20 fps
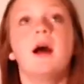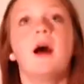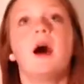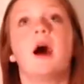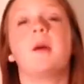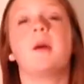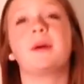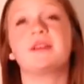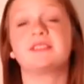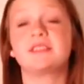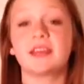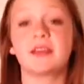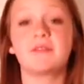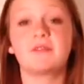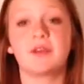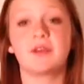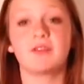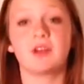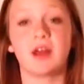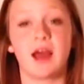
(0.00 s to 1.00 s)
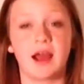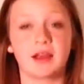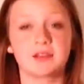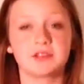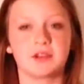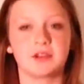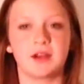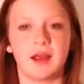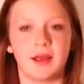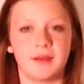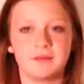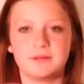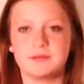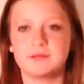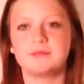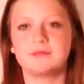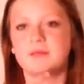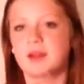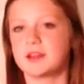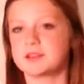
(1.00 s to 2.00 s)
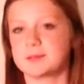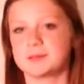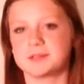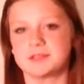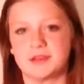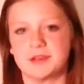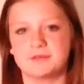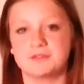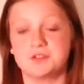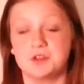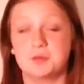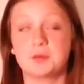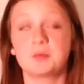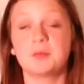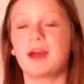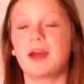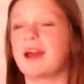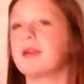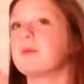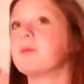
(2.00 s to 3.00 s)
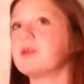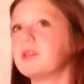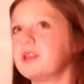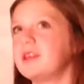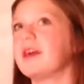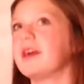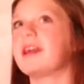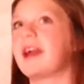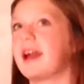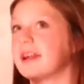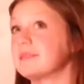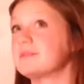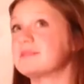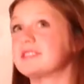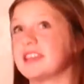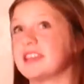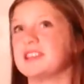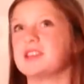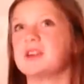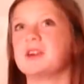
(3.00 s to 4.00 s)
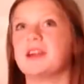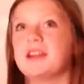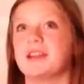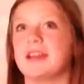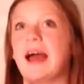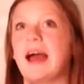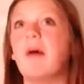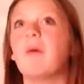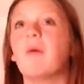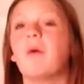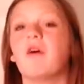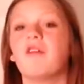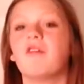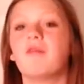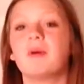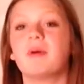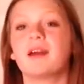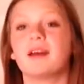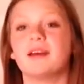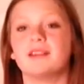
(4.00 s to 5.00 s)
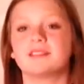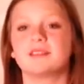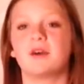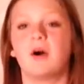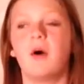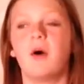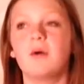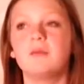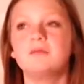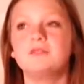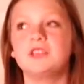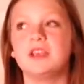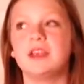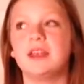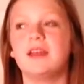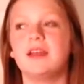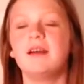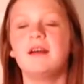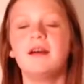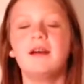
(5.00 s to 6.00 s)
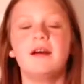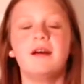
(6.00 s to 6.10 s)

Um, my second favorite actor, I'm not supposed to have two, but my, I really like Adam Sandler and Nat Wolff because OMG,